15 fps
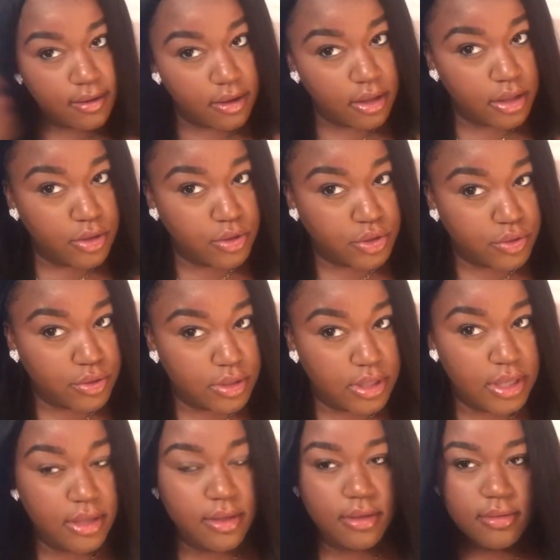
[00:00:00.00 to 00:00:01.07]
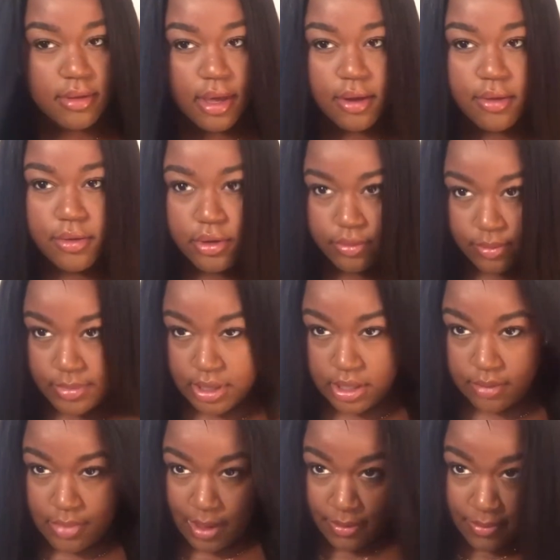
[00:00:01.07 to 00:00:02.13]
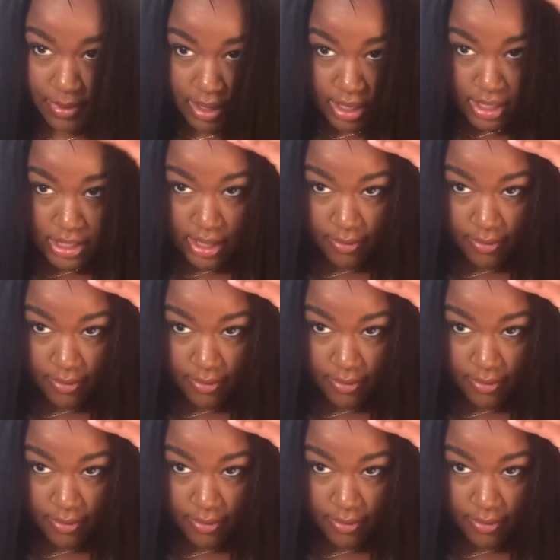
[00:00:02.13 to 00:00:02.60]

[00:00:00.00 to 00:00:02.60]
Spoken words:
usually, I don't know where my other bobby pin is.